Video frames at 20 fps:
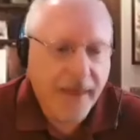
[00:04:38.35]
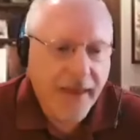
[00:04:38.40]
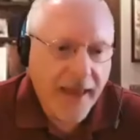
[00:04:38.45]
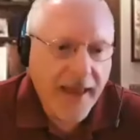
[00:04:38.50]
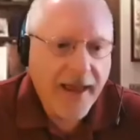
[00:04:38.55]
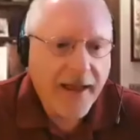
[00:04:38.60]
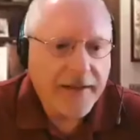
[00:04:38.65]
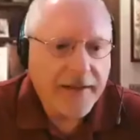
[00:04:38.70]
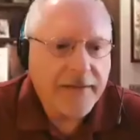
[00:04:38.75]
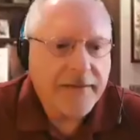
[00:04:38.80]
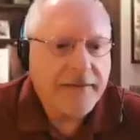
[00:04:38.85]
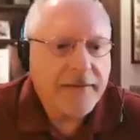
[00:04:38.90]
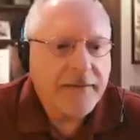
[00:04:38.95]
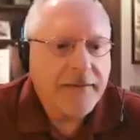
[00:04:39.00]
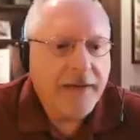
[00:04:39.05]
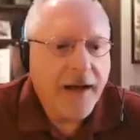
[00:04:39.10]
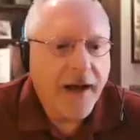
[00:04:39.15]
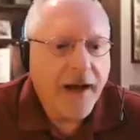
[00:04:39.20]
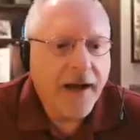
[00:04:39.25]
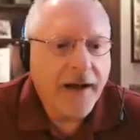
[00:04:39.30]
that
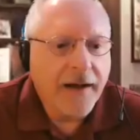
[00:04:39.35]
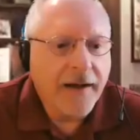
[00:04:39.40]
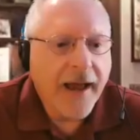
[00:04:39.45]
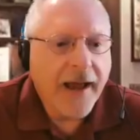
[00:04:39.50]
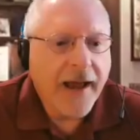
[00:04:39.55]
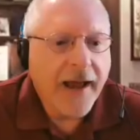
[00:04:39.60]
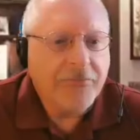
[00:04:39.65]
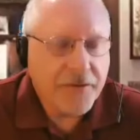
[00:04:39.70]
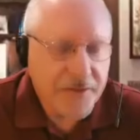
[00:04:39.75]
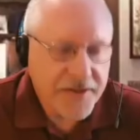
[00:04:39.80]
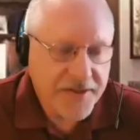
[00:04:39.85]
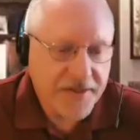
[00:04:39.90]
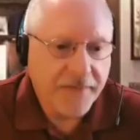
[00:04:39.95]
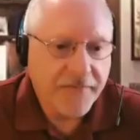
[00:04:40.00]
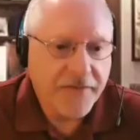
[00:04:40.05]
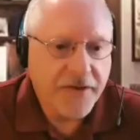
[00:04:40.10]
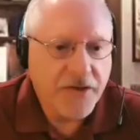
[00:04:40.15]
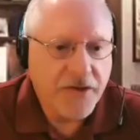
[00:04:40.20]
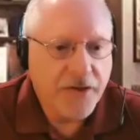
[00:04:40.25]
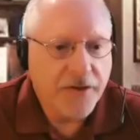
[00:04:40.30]
uh, after
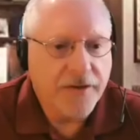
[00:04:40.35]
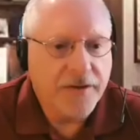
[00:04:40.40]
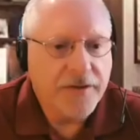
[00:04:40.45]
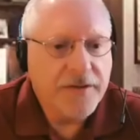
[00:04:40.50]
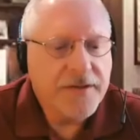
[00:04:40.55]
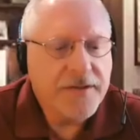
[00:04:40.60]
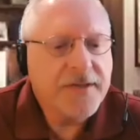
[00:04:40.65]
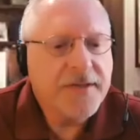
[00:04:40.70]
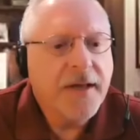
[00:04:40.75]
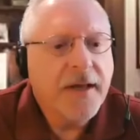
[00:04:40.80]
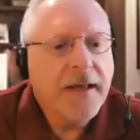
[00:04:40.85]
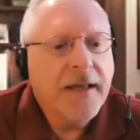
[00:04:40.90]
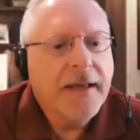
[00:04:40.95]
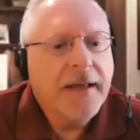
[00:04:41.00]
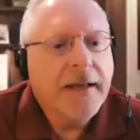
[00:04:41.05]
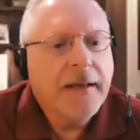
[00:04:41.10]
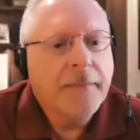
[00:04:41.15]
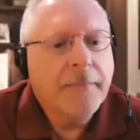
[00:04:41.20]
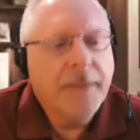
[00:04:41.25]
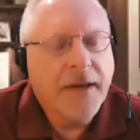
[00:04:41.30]
seven years
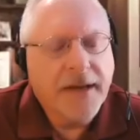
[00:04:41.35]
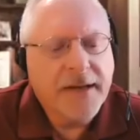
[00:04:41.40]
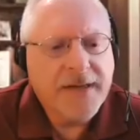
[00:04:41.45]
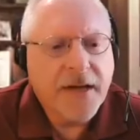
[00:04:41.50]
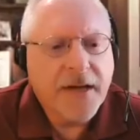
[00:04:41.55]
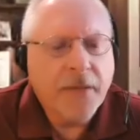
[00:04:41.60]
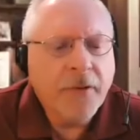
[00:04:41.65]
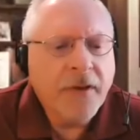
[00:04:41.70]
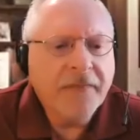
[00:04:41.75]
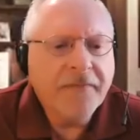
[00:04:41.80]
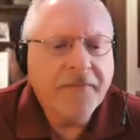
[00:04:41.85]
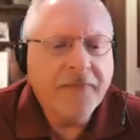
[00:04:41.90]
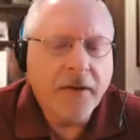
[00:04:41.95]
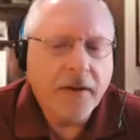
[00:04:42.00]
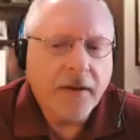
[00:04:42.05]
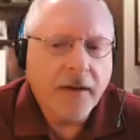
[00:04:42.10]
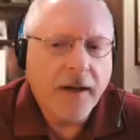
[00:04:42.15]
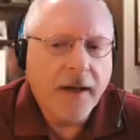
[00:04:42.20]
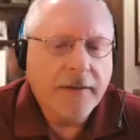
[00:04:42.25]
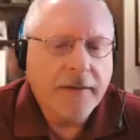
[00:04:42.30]
because I really
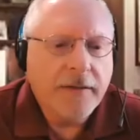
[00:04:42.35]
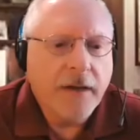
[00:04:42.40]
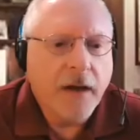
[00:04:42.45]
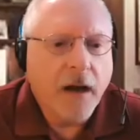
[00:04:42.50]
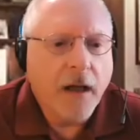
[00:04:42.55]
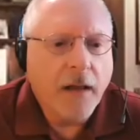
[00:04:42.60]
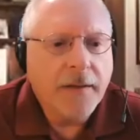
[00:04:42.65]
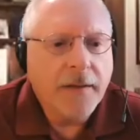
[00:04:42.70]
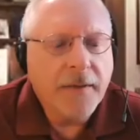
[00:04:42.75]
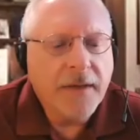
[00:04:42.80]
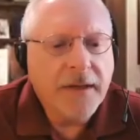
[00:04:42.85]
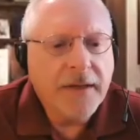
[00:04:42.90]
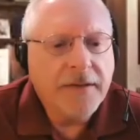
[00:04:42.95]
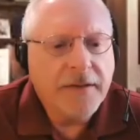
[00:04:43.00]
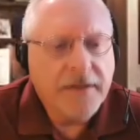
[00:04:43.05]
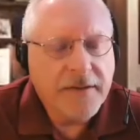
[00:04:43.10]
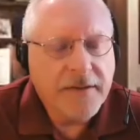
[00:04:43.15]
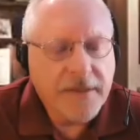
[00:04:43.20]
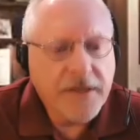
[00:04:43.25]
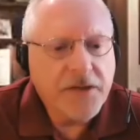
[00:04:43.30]
felt God calling me
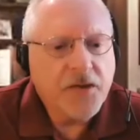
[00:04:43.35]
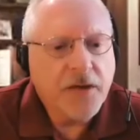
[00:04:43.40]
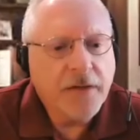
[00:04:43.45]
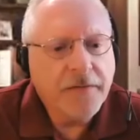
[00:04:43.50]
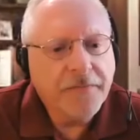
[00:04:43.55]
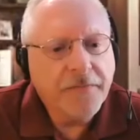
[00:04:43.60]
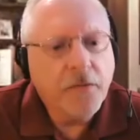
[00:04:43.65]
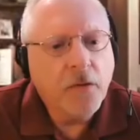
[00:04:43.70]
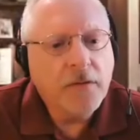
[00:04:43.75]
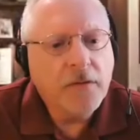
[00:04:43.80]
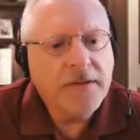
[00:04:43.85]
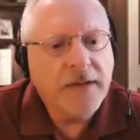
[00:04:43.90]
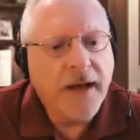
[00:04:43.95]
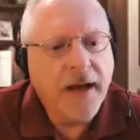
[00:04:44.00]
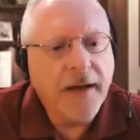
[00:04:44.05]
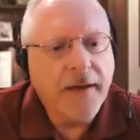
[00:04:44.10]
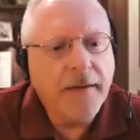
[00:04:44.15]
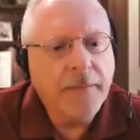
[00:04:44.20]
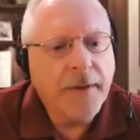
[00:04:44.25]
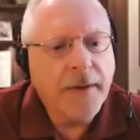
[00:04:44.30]
into teaching full
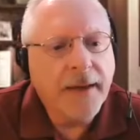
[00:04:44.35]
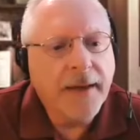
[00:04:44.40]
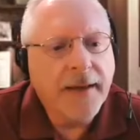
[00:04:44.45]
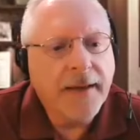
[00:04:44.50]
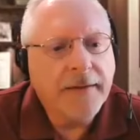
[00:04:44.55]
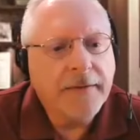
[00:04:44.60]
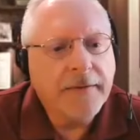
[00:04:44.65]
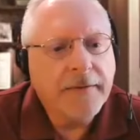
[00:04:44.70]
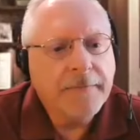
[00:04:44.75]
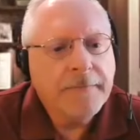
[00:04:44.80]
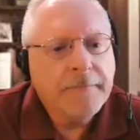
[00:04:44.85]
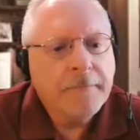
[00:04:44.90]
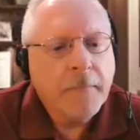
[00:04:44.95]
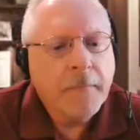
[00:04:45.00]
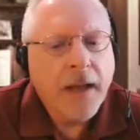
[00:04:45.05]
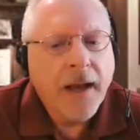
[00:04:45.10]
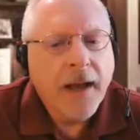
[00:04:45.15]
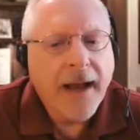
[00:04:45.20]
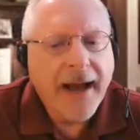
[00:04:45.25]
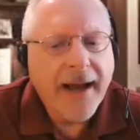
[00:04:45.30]
time. And
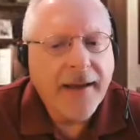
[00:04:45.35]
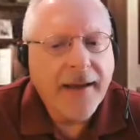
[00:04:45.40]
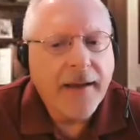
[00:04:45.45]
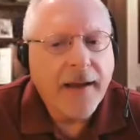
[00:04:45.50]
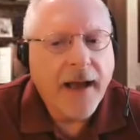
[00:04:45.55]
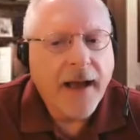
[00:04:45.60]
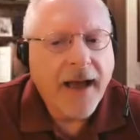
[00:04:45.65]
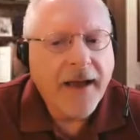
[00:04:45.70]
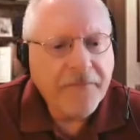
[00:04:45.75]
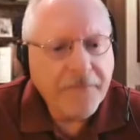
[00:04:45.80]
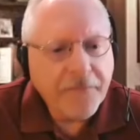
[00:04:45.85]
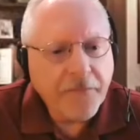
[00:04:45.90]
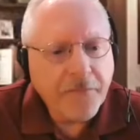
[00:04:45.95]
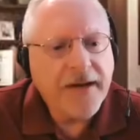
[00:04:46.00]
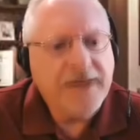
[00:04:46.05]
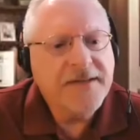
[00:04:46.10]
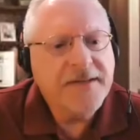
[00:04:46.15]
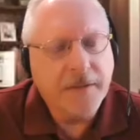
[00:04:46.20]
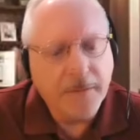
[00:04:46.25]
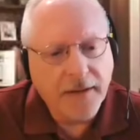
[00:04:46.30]
I, I
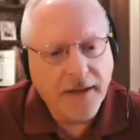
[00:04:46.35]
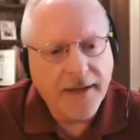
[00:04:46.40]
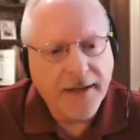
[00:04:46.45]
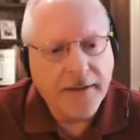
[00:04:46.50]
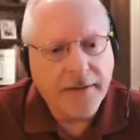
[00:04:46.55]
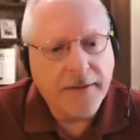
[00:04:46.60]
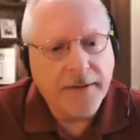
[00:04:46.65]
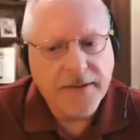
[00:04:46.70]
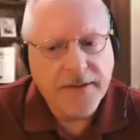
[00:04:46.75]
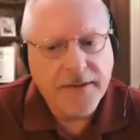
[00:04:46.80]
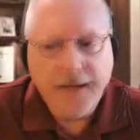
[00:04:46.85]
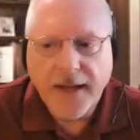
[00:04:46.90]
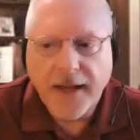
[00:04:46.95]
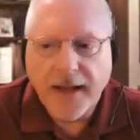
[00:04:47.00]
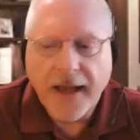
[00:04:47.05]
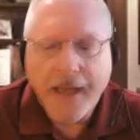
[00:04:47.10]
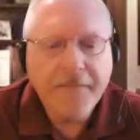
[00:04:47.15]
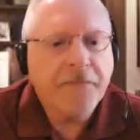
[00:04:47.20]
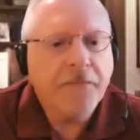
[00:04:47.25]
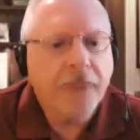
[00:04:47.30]
phrase it like this I,
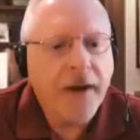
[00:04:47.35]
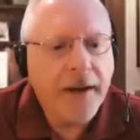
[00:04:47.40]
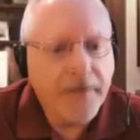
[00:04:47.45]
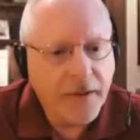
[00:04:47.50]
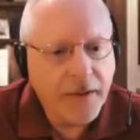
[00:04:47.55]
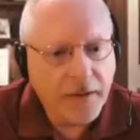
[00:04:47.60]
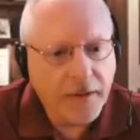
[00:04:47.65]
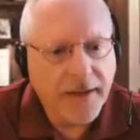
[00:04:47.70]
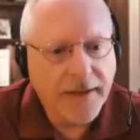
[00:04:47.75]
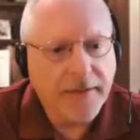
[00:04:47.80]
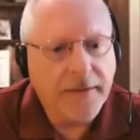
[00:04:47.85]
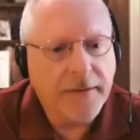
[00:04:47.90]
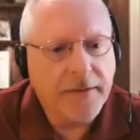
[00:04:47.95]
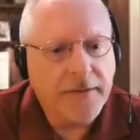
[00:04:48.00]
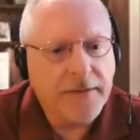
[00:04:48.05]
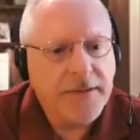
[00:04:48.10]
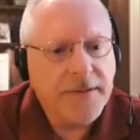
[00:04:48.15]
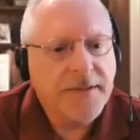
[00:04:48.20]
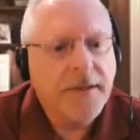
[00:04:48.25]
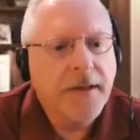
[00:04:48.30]
I, frame it like
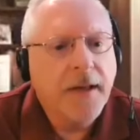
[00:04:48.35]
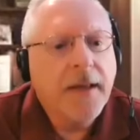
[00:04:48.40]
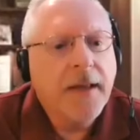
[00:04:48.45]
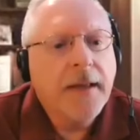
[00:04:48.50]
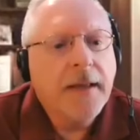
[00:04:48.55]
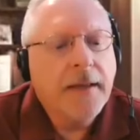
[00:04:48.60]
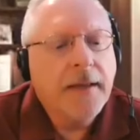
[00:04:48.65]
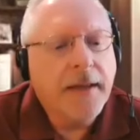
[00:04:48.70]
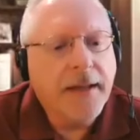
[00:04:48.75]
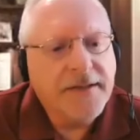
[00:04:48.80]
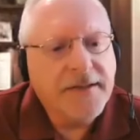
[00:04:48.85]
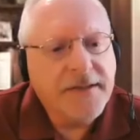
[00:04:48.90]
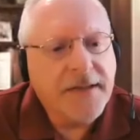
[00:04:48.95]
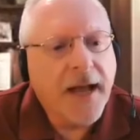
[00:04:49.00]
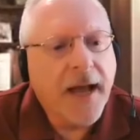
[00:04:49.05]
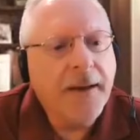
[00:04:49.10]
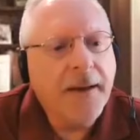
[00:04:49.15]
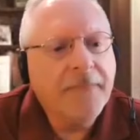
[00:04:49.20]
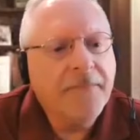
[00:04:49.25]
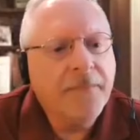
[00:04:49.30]
this it's
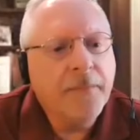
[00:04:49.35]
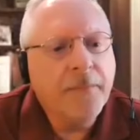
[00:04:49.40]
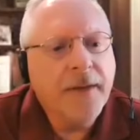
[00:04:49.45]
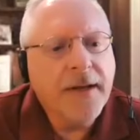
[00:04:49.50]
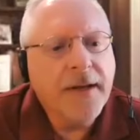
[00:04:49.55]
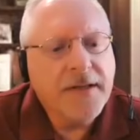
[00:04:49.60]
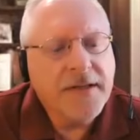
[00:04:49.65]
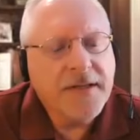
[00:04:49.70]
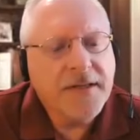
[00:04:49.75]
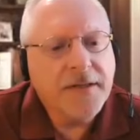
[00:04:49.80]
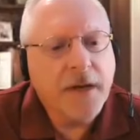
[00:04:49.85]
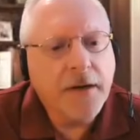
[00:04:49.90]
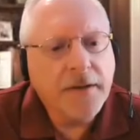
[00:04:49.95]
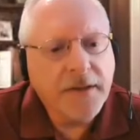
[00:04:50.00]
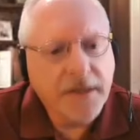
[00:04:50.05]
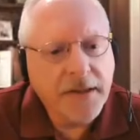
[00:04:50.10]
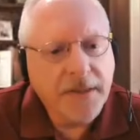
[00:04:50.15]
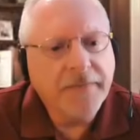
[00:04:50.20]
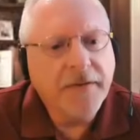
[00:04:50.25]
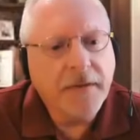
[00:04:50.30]
time for me to
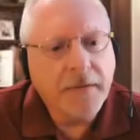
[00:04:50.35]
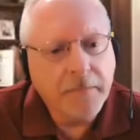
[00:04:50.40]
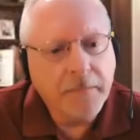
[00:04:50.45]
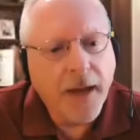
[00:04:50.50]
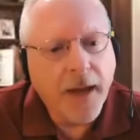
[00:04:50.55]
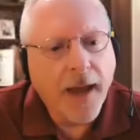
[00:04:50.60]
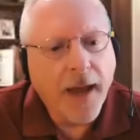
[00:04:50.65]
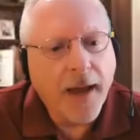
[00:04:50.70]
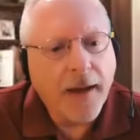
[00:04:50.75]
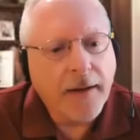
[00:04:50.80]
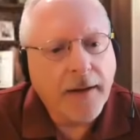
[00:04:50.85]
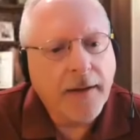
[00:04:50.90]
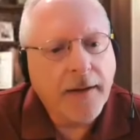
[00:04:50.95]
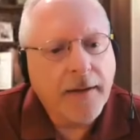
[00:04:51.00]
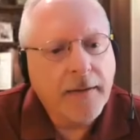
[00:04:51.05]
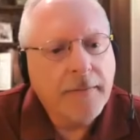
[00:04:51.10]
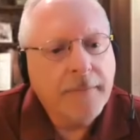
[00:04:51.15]
start giving back.